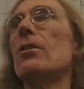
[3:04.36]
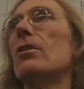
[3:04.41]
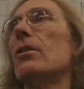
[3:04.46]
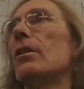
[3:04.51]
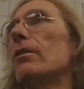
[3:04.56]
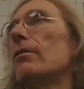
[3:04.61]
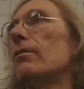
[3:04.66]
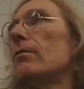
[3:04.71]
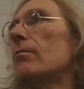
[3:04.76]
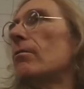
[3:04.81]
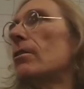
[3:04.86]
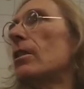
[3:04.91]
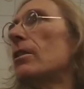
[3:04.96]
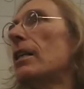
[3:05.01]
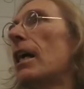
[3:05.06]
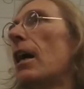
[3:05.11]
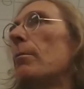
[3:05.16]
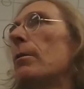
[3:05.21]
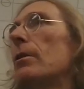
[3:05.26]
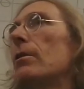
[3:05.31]
to
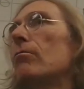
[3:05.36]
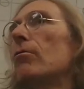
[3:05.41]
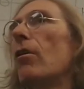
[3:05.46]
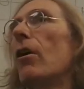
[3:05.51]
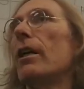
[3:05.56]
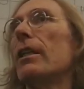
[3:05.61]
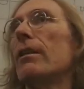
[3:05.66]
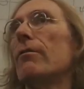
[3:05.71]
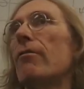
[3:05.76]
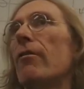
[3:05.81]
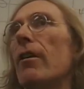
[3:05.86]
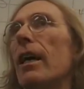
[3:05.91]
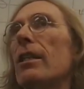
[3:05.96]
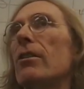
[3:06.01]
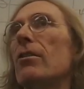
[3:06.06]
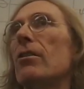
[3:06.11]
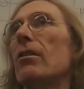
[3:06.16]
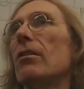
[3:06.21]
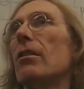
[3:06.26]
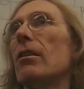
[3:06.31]
tell me the right
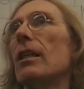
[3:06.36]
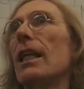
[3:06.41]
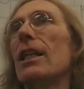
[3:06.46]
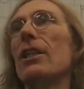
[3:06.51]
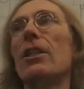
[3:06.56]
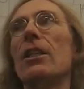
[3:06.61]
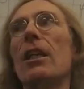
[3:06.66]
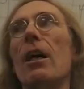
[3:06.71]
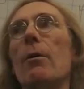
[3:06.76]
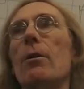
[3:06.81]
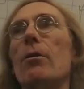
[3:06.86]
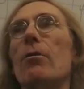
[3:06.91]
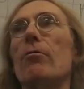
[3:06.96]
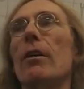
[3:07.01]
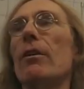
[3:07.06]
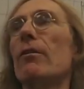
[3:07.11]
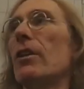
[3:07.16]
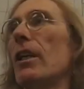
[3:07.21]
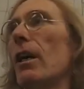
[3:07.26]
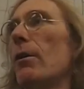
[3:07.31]
fret, unless you know it
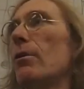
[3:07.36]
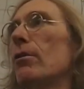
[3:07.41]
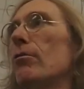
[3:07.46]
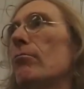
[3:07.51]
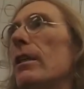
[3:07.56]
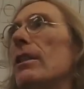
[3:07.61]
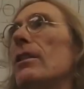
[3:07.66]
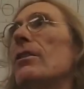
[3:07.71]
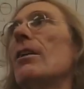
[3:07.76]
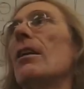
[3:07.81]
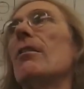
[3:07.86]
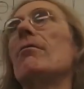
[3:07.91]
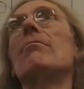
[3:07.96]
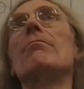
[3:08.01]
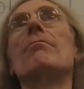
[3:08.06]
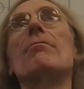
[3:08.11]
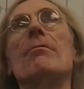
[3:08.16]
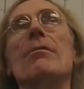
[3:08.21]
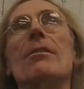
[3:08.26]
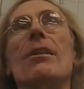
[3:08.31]
already. If you know it already, don't.
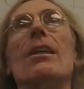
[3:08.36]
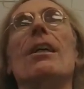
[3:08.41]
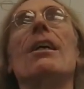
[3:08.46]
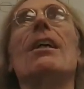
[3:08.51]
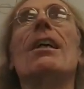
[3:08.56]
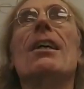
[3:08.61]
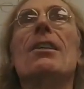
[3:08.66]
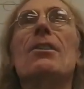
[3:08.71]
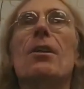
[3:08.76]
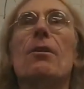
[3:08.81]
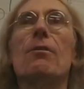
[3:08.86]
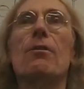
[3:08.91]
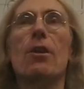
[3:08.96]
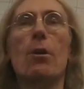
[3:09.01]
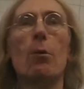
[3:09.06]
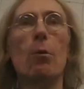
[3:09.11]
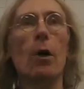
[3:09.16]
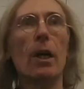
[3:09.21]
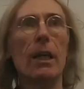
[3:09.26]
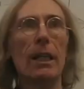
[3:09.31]
So if
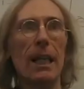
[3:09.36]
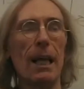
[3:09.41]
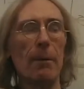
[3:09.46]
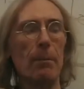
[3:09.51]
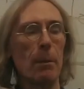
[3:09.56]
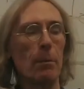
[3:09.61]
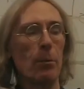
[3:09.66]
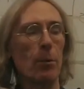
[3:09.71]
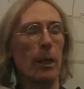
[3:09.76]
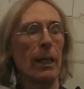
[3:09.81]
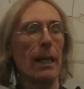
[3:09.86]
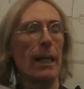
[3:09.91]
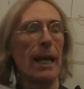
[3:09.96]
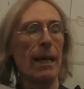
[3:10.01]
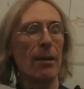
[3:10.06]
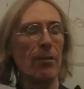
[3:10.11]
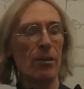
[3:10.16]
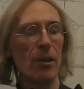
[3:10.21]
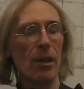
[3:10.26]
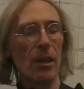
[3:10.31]
you're going to let people work it
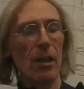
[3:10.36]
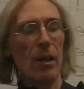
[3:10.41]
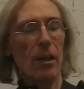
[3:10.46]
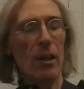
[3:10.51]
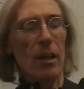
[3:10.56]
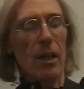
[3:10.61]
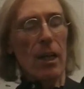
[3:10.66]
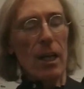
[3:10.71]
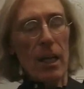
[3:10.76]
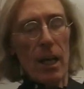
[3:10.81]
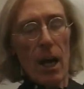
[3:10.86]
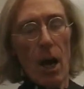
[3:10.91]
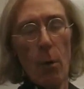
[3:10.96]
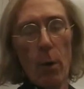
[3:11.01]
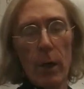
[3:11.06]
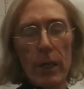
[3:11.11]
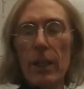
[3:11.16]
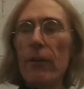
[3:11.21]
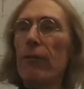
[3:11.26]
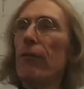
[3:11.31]
out. I
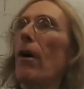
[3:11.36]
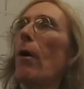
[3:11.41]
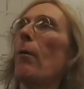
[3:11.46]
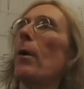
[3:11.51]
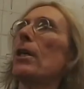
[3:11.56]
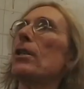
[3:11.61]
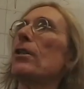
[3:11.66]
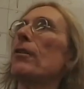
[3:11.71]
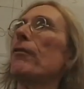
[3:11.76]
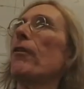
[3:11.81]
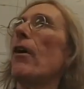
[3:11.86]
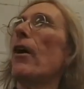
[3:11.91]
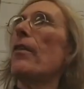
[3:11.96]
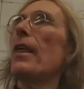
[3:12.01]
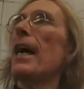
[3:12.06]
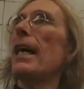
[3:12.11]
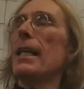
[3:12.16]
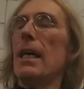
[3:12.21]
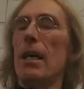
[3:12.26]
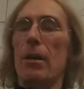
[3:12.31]
want you to find
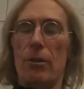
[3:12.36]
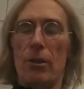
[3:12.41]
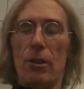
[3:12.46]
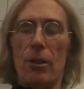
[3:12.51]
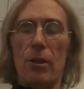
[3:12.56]
that note